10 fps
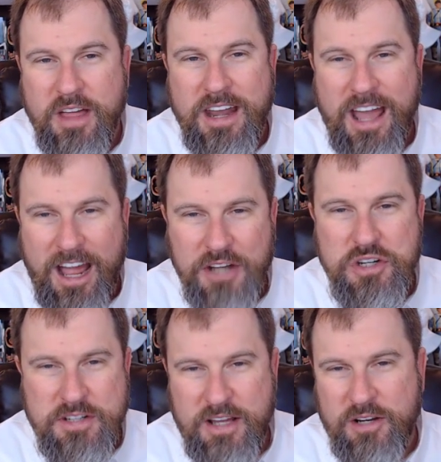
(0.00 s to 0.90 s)
that
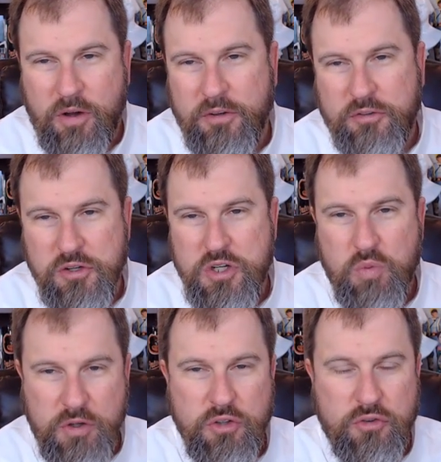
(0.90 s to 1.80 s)
agitating on this
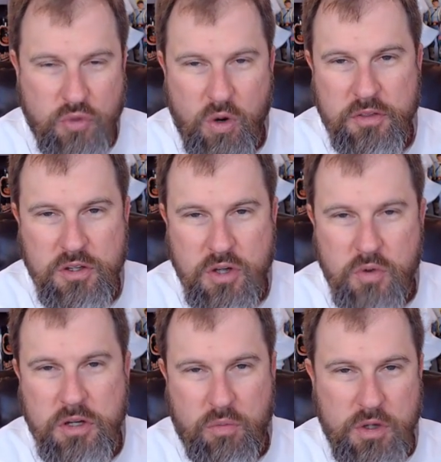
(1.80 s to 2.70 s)
issue would destroy the
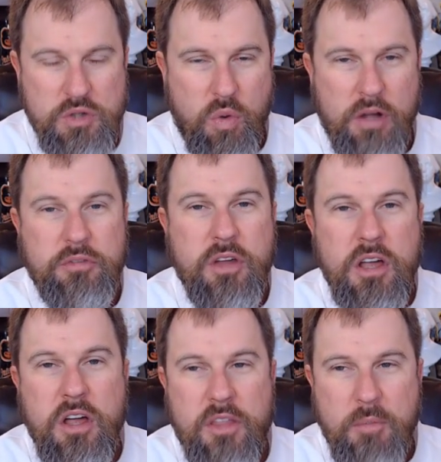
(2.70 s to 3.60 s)
Union, which was
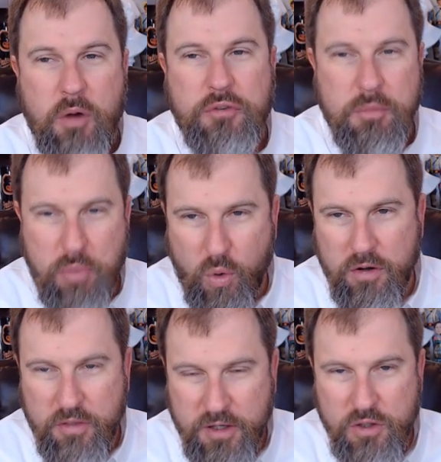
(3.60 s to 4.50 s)
the most
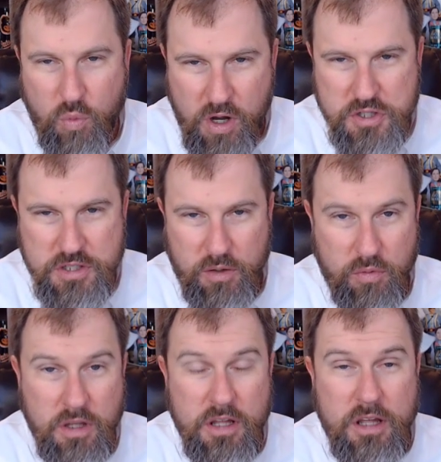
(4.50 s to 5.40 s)
important thing to Washington.